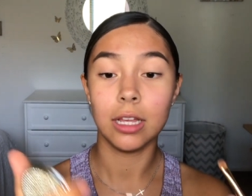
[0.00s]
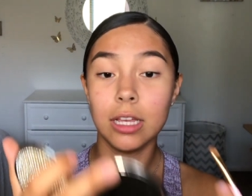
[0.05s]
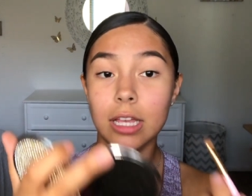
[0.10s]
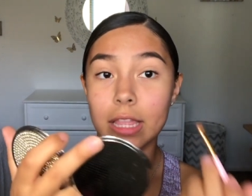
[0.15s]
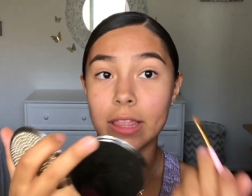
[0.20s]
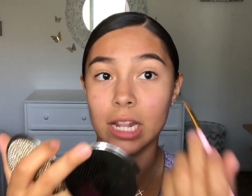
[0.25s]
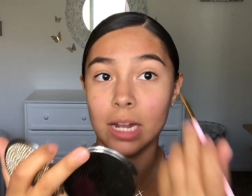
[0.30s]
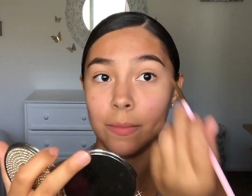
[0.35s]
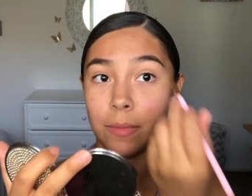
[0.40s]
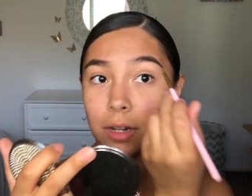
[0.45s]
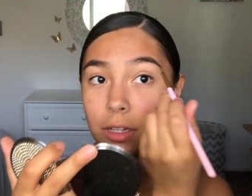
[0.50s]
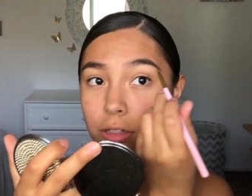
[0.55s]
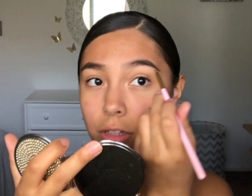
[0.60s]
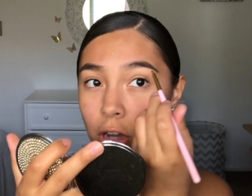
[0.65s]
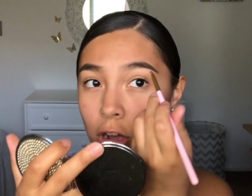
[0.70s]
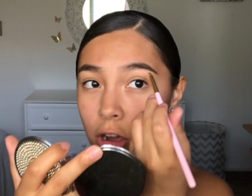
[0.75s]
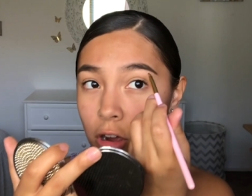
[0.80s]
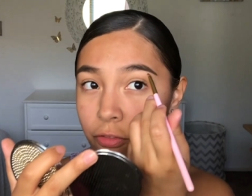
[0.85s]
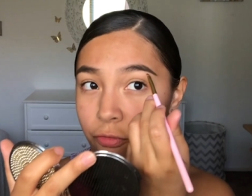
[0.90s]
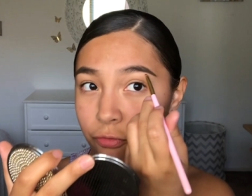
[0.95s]
and then I'm gonna
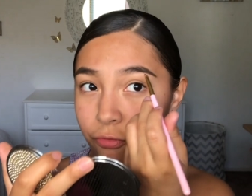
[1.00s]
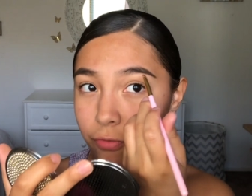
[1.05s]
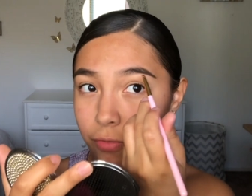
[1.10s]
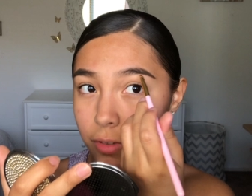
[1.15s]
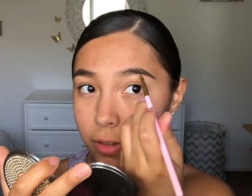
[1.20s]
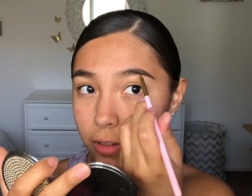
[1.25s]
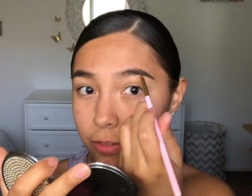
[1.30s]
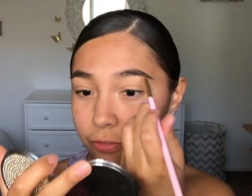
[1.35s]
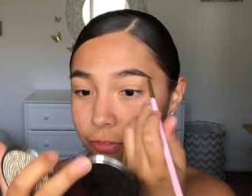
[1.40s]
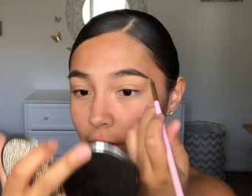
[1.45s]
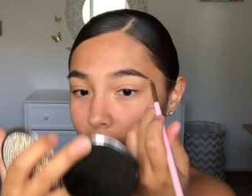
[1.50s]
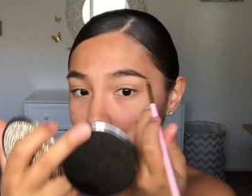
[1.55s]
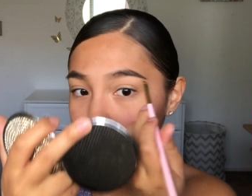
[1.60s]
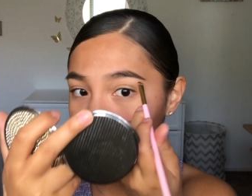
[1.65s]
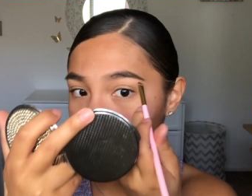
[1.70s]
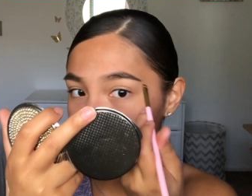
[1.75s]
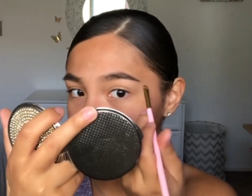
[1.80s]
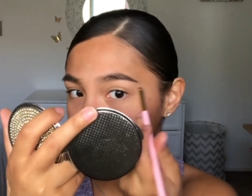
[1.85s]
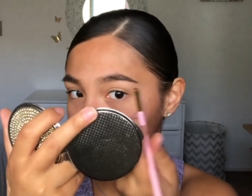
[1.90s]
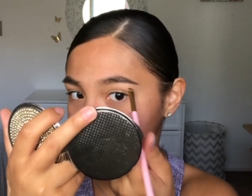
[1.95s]
go from
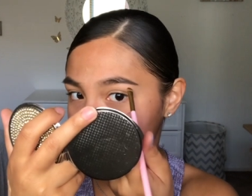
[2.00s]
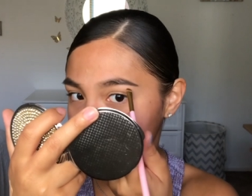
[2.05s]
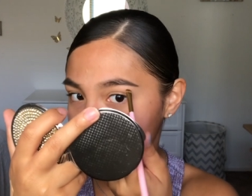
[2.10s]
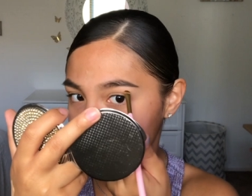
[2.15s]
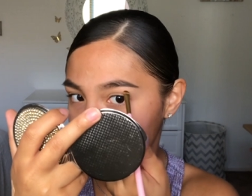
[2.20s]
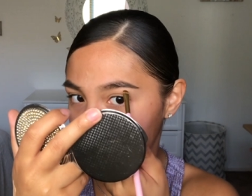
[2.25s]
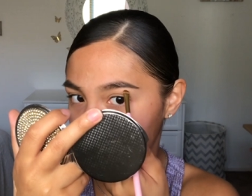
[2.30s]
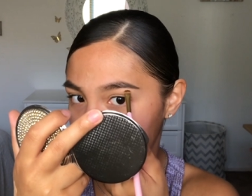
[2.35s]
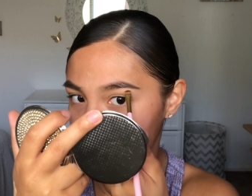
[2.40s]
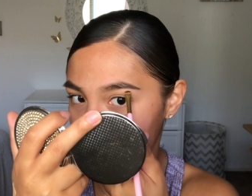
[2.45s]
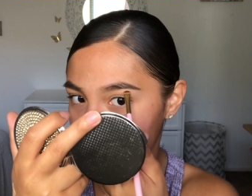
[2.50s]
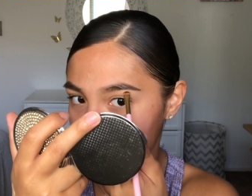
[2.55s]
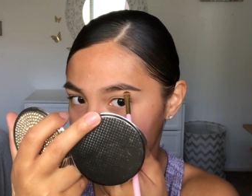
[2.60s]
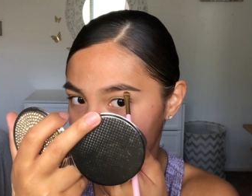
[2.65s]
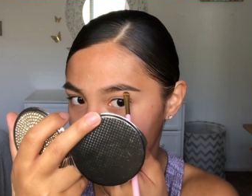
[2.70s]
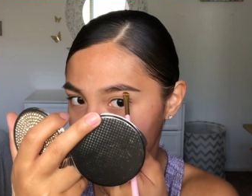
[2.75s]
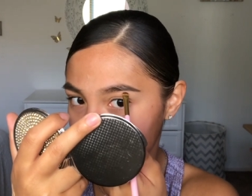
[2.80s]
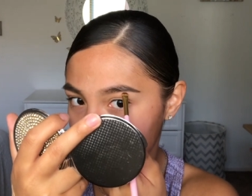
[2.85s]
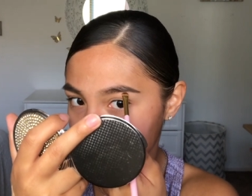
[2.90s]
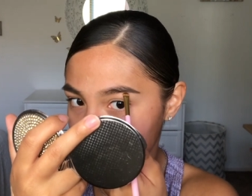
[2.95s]
the tip of my
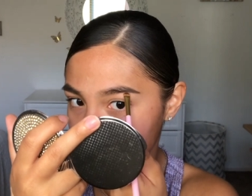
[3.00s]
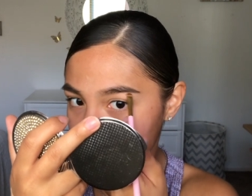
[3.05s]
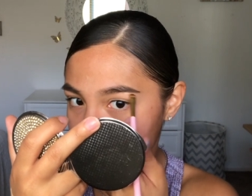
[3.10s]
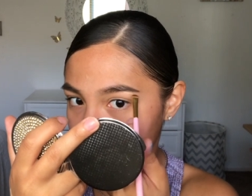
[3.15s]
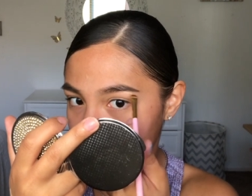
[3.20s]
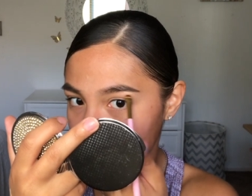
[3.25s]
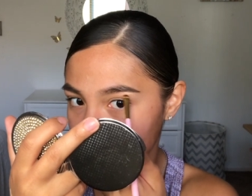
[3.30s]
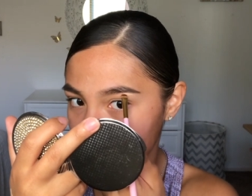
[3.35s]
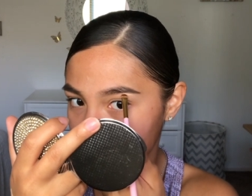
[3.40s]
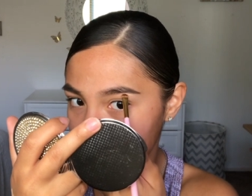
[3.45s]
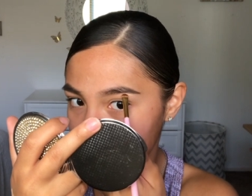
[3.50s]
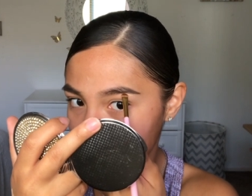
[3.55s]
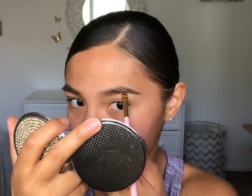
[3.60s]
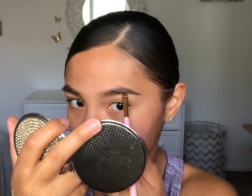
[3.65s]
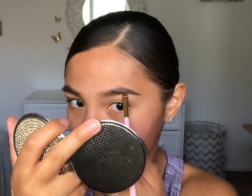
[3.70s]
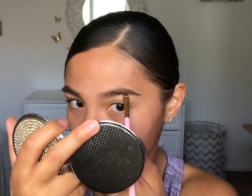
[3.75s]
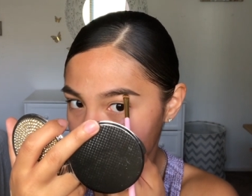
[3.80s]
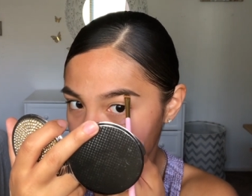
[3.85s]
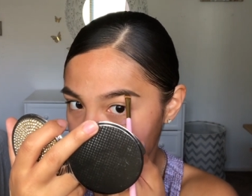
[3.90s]
eyebrow and just carve it.